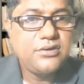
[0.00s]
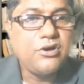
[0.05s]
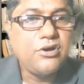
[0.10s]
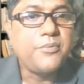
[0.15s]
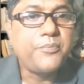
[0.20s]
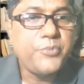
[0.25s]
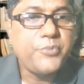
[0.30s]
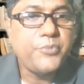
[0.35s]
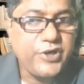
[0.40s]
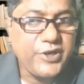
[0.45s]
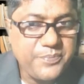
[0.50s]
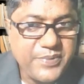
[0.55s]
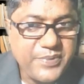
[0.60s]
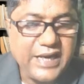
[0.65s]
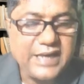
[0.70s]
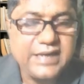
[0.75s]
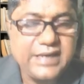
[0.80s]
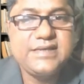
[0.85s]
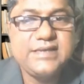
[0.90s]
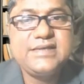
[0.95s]
corporate
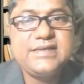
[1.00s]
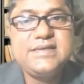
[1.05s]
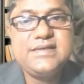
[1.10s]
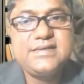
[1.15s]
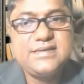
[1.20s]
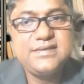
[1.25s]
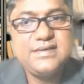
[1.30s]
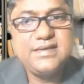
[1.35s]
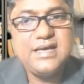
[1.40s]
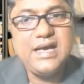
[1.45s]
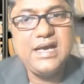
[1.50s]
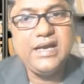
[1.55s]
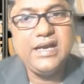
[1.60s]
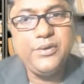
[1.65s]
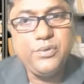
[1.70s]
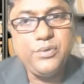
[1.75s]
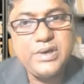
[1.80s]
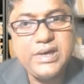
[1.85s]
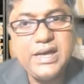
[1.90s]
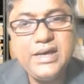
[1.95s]
practices, and
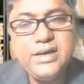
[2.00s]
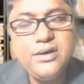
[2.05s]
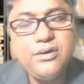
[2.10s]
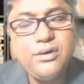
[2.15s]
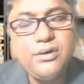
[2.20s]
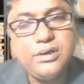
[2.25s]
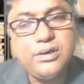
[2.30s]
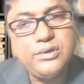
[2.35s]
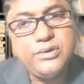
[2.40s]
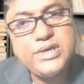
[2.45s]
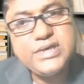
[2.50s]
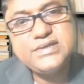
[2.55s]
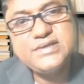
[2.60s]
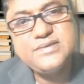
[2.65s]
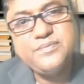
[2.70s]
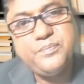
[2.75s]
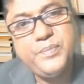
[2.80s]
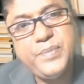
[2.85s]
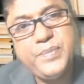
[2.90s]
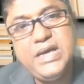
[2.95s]
you can
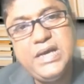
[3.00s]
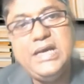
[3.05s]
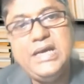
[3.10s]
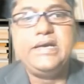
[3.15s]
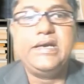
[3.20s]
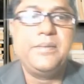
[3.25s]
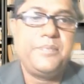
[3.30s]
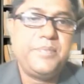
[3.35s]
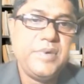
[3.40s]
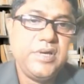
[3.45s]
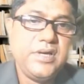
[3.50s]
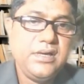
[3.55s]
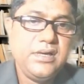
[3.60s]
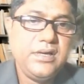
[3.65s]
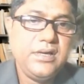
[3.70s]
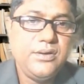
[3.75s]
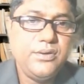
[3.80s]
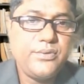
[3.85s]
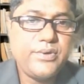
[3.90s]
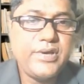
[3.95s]
always build it up.
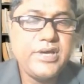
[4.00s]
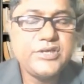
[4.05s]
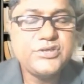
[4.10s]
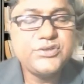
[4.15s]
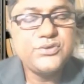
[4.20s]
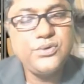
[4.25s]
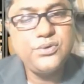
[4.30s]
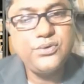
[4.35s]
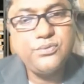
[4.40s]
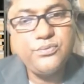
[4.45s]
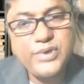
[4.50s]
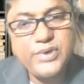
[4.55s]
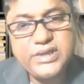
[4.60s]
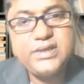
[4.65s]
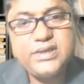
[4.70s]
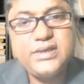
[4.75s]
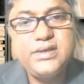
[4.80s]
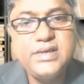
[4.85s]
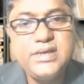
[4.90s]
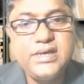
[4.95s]
Okay, so
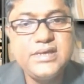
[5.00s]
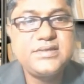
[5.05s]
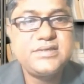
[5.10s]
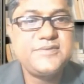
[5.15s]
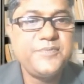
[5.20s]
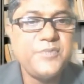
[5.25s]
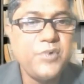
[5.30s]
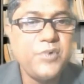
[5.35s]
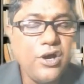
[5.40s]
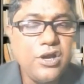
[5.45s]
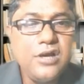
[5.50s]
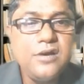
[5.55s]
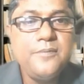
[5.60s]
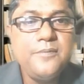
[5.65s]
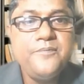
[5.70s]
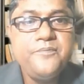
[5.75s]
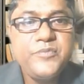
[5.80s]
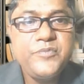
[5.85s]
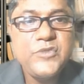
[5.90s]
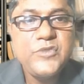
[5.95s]
with this small
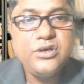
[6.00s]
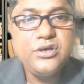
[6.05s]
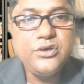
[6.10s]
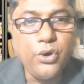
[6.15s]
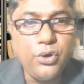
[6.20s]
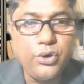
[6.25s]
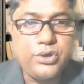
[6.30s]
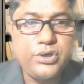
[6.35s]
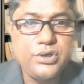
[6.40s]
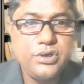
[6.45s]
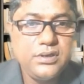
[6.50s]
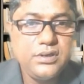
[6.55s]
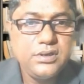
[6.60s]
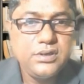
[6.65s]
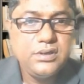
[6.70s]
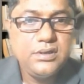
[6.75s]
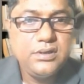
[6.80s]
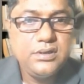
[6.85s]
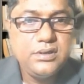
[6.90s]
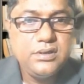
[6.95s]
note,
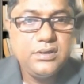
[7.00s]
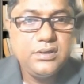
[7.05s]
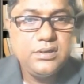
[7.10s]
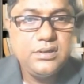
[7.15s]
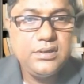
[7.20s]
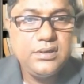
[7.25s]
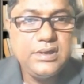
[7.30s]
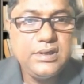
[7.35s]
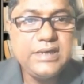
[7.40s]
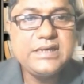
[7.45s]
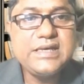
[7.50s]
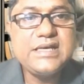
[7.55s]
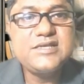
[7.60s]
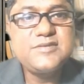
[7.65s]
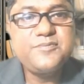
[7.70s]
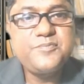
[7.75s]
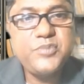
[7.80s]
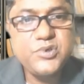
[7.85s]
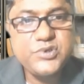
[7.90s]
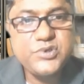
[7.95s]
let
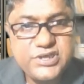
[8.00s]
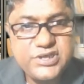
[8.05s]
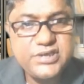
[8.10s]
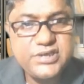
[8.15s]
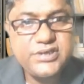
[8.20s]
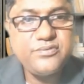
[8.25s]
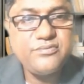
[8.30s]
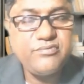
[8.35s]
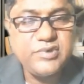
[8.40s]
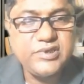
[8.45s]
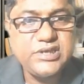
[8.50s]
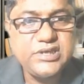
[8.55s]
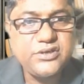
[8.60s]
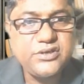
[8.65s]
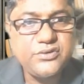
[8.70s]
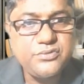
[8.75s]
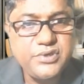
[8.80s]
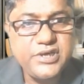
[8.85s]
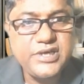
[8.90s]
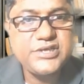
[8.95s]
us proceed with the
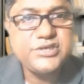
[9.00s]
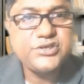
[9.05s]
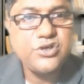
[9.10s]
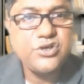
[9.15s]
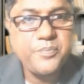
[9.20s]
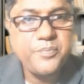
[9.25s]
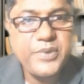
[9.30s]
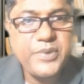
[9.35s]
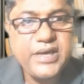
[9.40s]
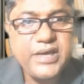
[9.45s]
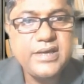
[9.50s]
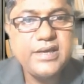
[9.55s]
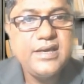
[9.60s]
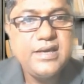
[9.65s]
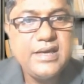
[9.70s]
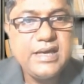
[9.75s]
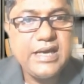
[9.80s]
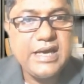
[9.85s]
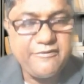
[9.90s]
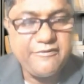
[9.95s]
today's topic,
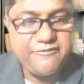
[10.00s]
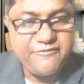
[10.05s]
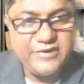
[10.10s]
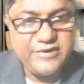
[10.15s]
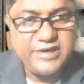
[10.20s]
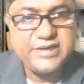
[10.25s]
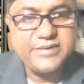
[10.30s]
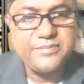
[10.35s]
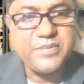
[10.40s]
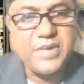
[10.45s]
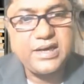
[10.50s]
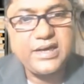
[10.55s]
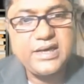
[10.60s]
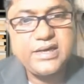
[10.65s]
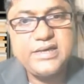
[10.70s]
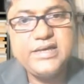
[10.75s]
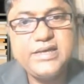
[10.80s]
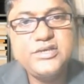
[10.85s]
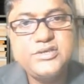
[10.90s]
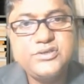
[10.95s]
affiliate
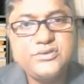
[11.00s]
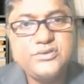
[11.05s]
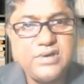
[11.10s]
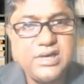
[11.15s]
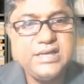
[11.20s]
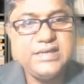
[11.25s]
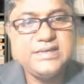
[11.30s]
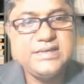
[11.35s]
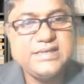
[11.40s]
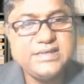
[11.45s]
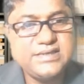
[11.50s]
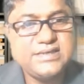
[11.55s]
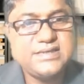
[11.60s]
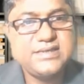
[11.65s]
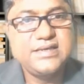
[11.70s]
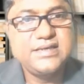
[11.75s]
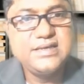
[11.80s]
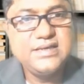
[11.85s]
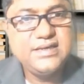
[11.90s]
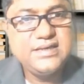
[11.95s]
marketing. So I'll
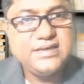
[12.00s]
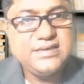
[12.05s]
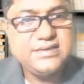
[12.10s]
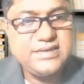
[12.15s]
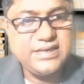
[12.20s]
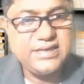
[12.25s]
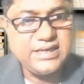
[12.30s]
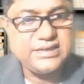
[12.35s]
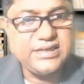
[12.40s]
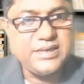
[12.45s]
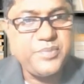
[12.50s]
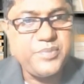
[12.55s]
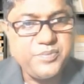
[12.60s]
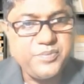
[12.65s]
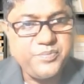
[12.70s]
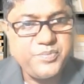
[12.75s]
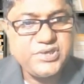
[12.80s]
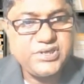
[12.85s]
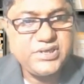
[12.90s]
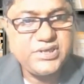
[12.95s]
just share the
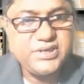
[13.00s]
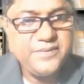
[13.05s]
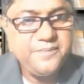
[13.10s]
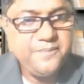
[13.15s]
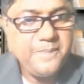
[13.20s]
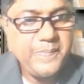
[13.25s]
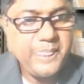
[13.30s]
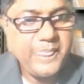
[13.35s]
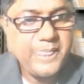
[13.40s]
PPT.